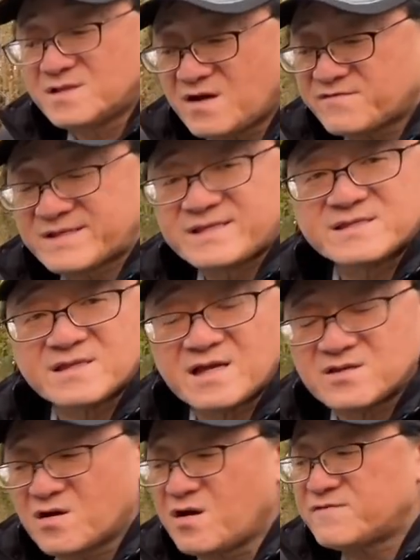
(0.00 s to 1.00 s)
love the
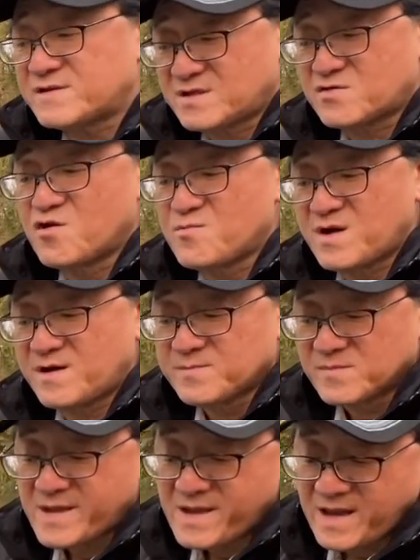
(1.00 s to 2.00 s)
design of the
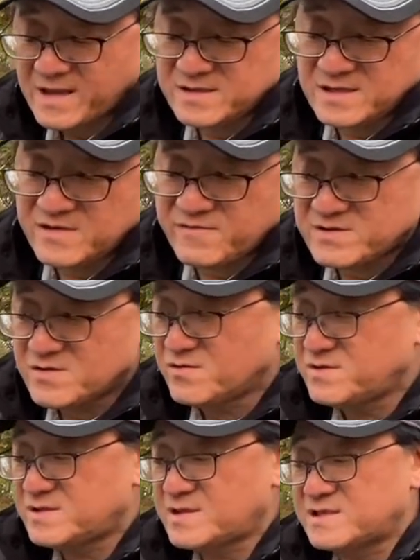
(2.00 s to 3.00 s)
Tacoma, and even
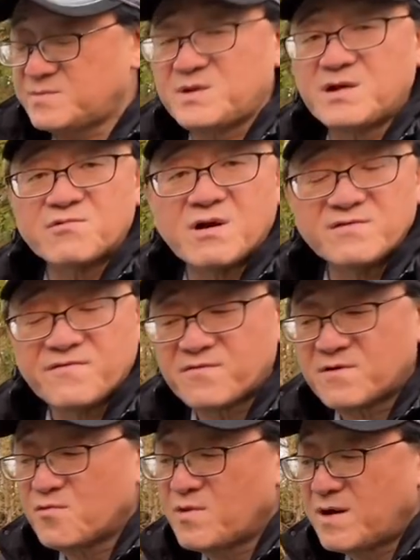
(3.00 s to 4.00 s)
though this has been around
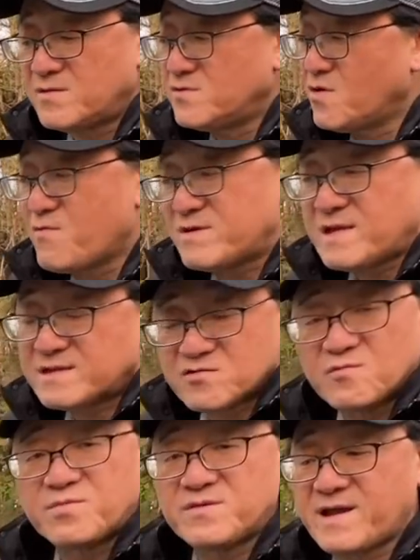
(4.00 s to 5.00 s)
for a while, no one
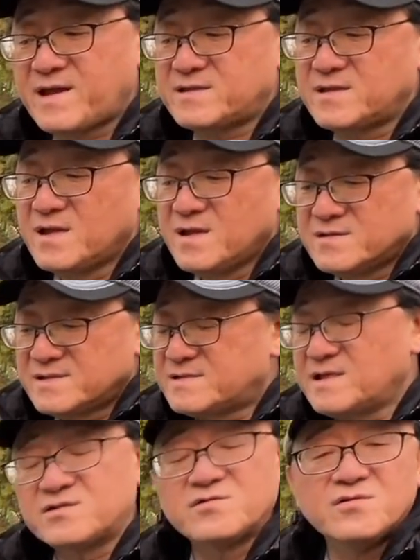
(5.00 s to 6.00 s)
has complained
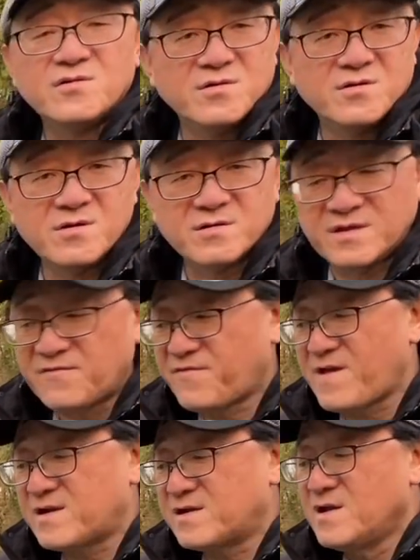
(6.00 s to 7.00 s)
it doesn't look good.
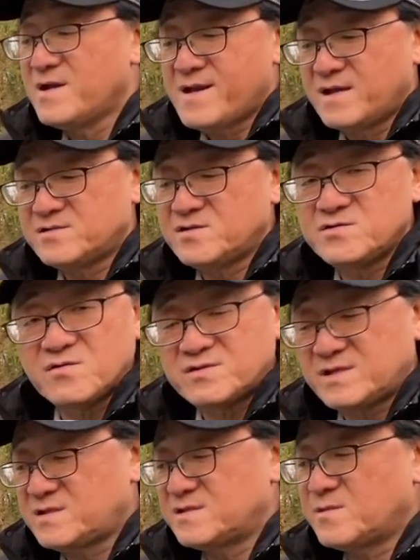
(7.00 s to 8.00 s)
In fact, as you
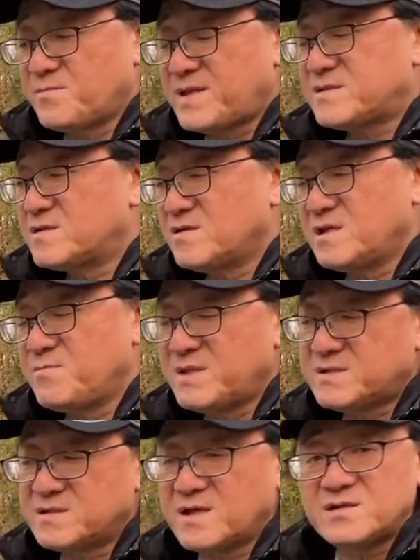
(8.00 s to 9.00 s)
know, this is the best-selling
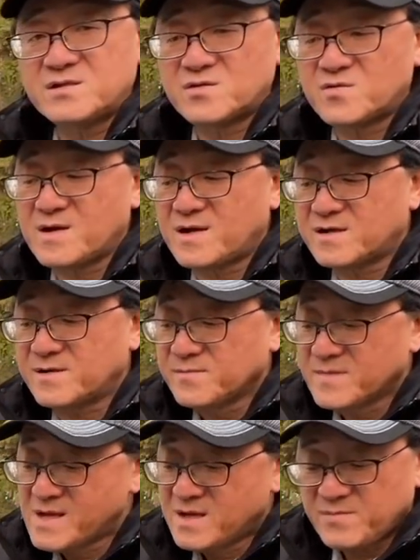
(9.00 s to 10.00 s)
mid-size truck
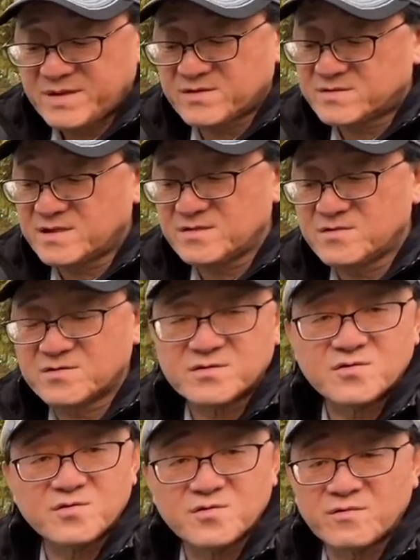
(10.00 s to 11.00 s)
because it
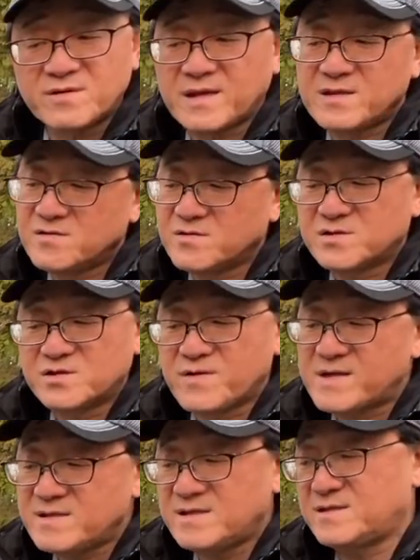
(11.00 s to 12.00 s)
looks cool and looks
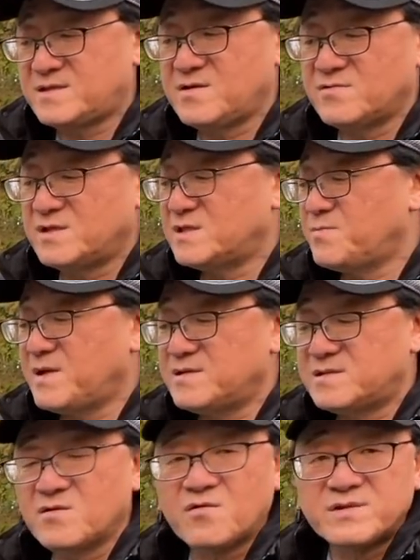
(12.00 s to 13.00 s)
trendy still
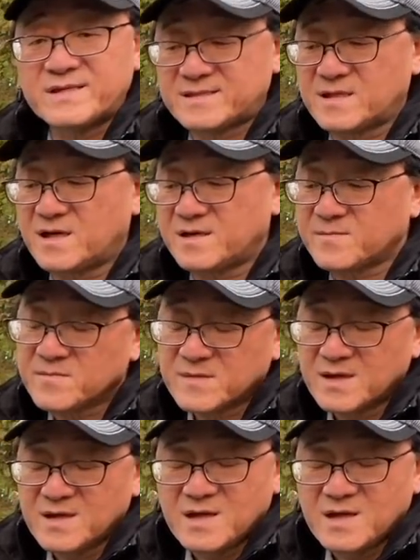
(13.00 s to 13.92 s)
despite the old design.